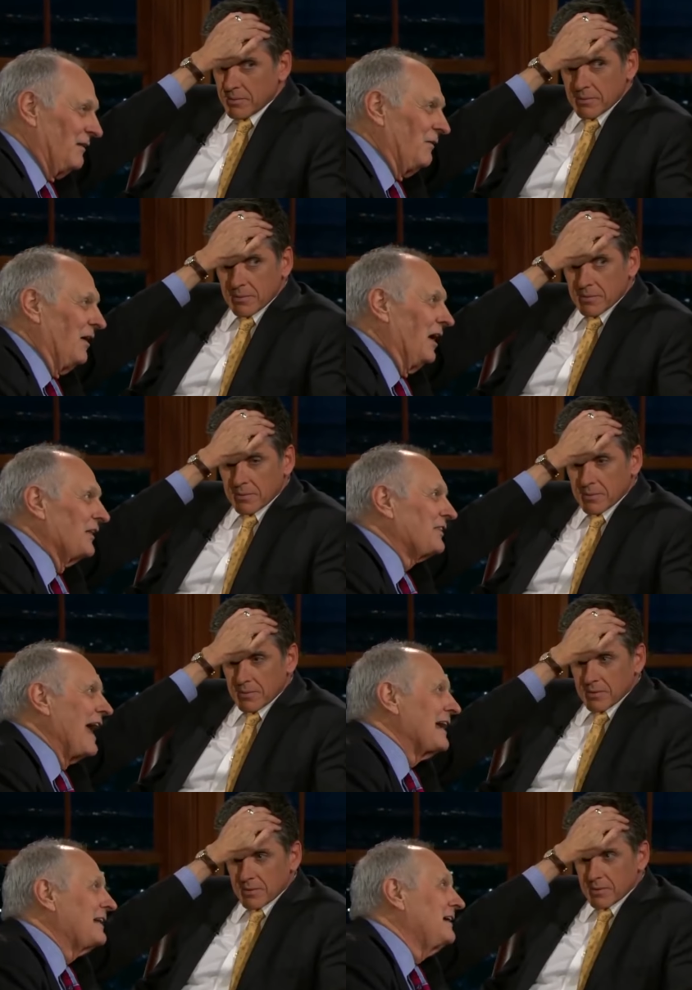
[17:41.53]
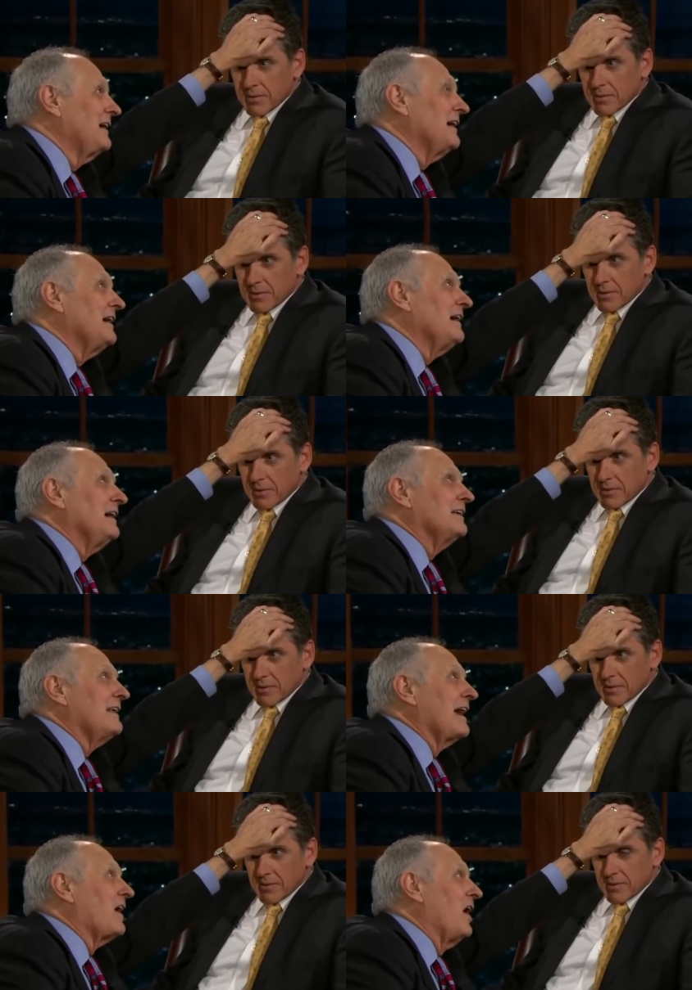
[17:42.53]
Speaker 1: Uh, thank...
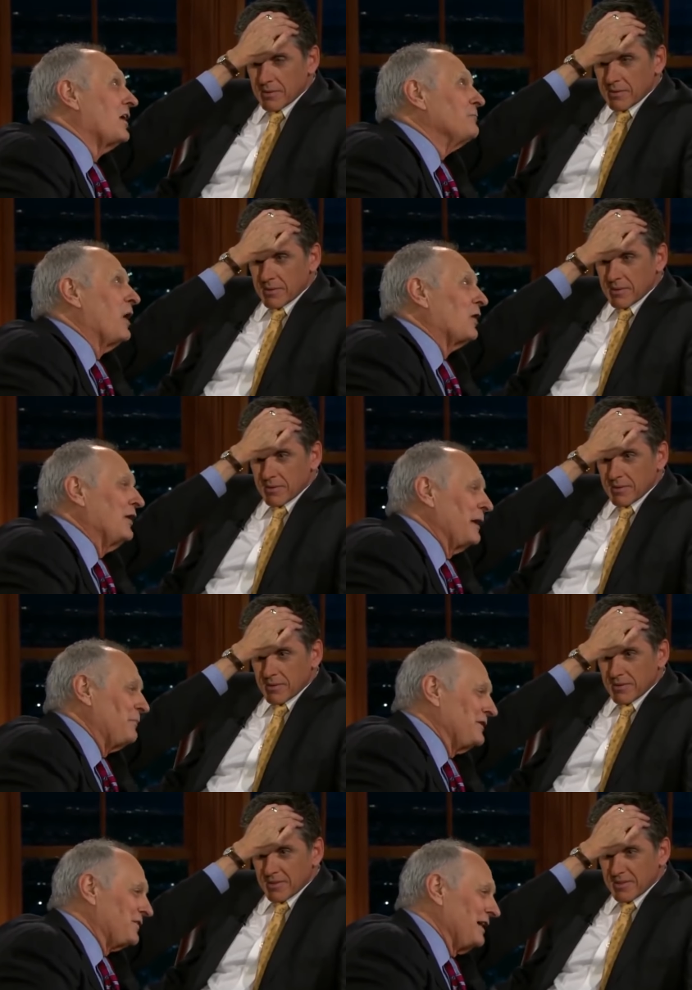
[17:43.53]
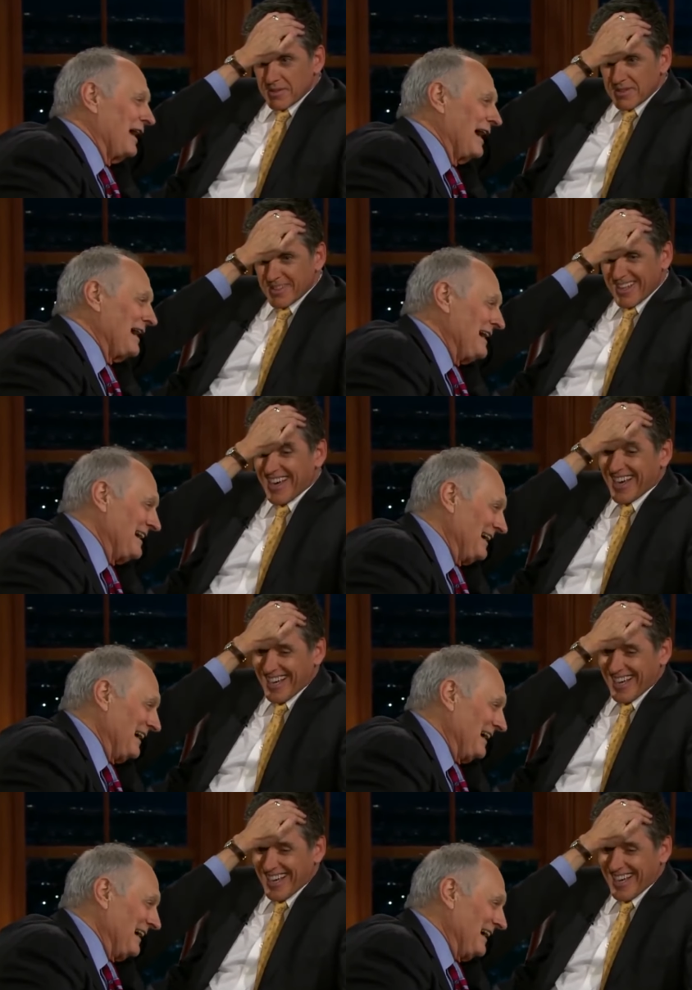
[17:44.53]
Thank God I'm not on N B C, eh? Yeah. What